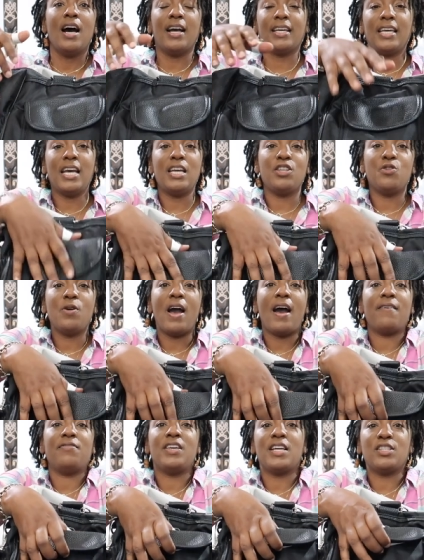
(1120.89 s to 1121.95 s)
Again, you
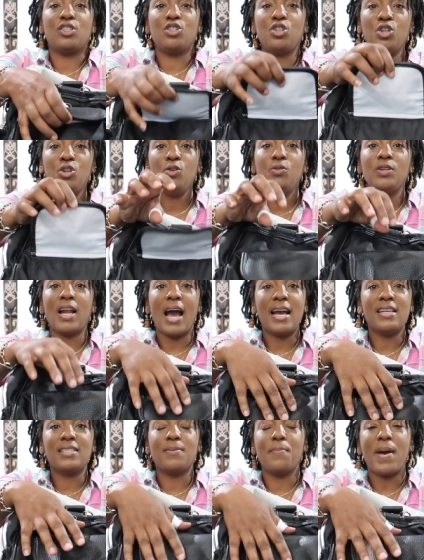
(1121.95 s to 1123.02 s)
have these two
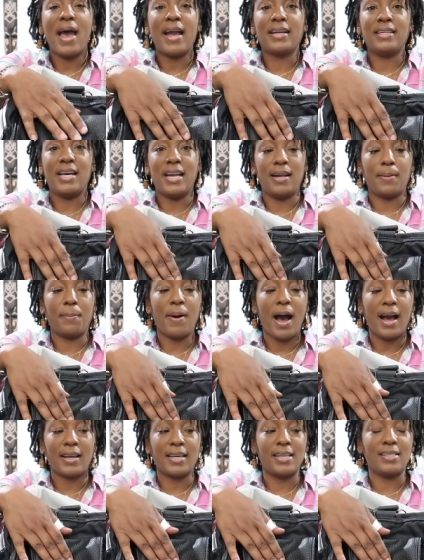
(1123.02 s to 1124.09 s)
nice magnetic
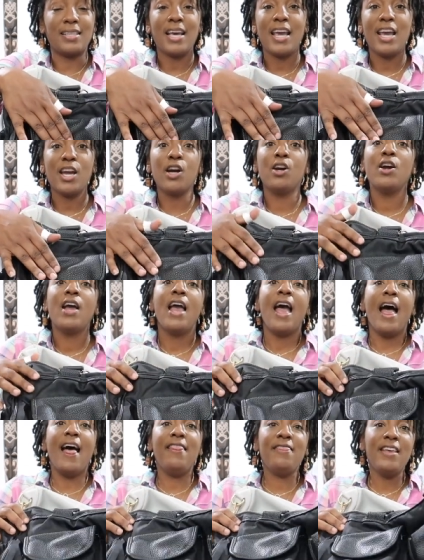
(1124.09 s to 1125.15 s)
pockets here,
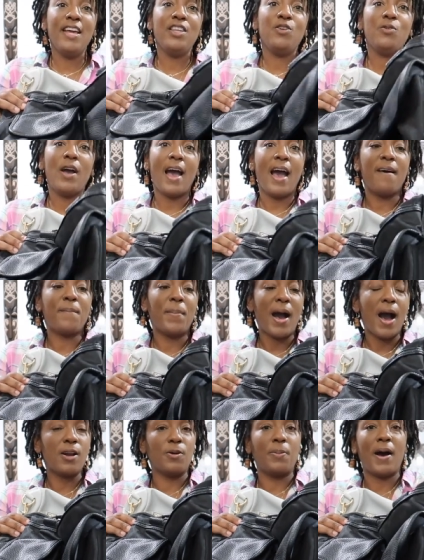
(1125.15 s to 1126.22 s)
and then you have
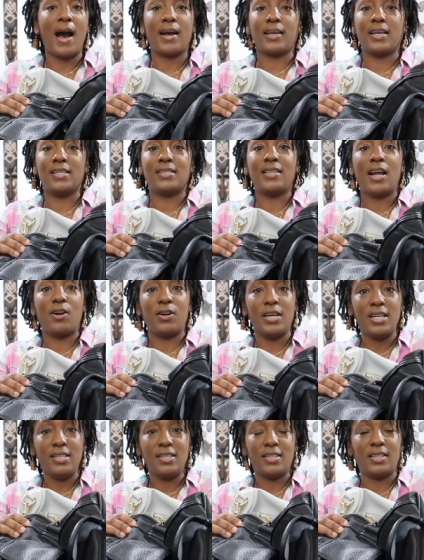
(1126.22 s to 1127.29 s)
bottle pockets that are
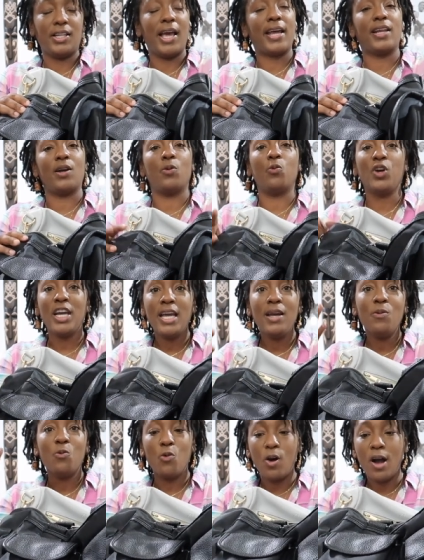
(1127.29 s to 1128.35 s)
insulated.
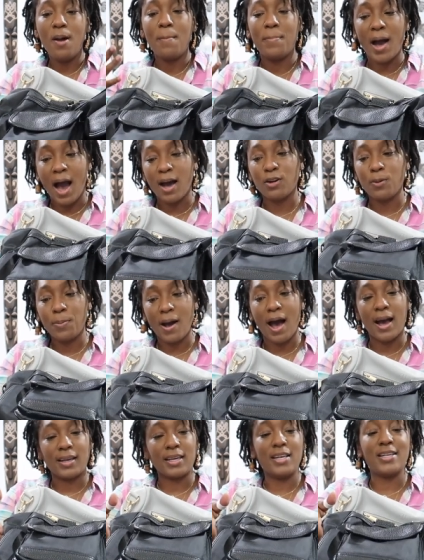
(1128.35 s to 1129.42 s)
We want bottle
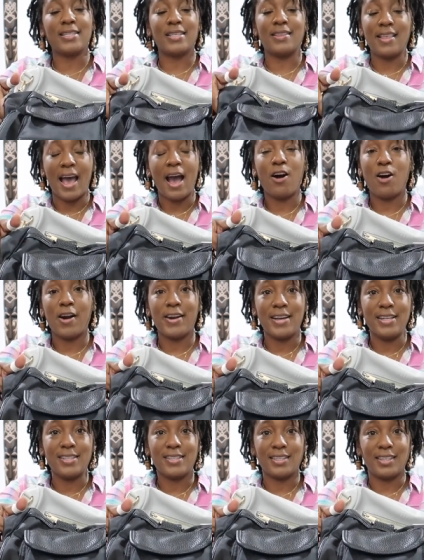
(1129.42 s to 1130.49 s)
pockets that
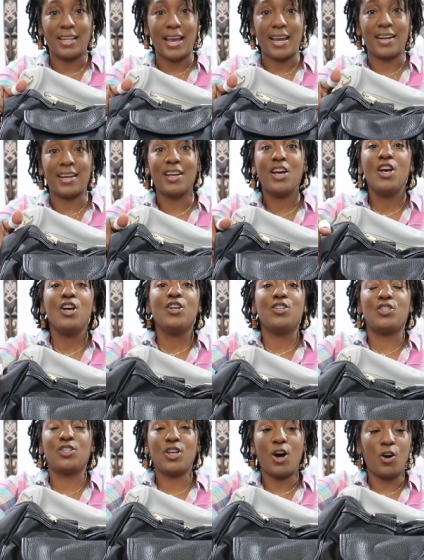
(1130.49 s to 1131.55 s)
are insulated.
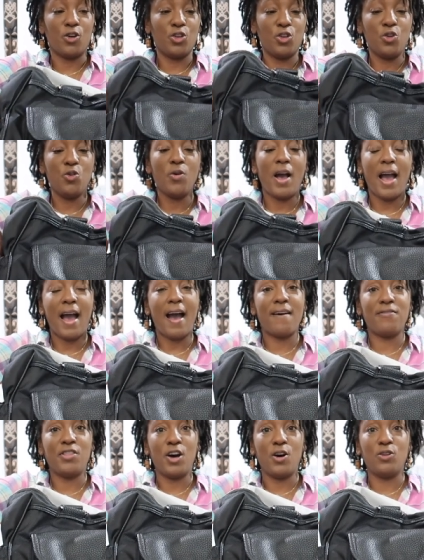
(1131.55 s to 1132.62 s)
So you
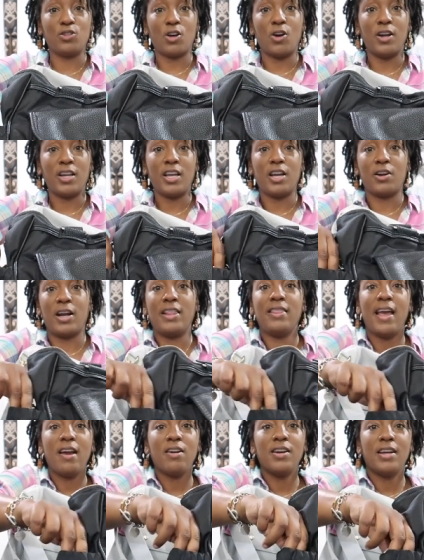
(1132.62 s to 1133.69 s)
have those on here,
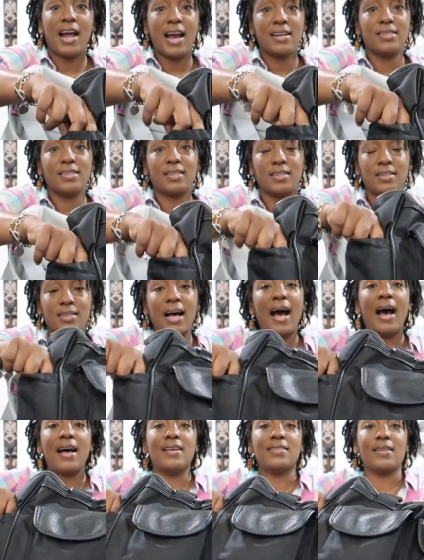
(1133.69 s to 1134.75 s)
and they are nice
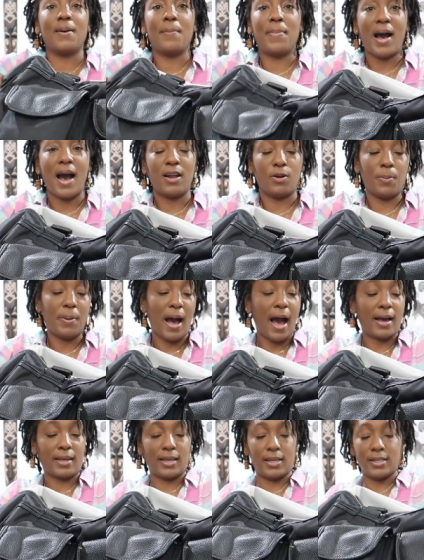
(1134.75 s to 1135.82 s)
size bottle
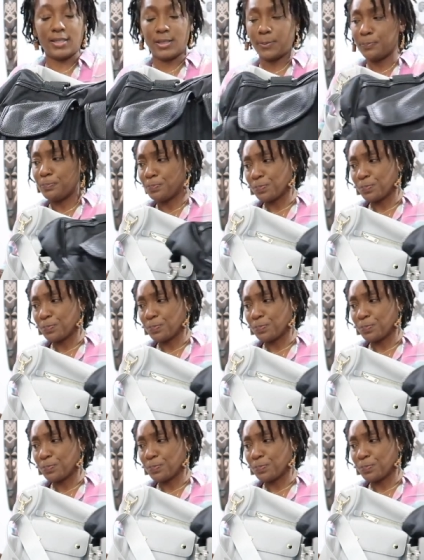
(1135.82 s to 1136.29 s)
pockets.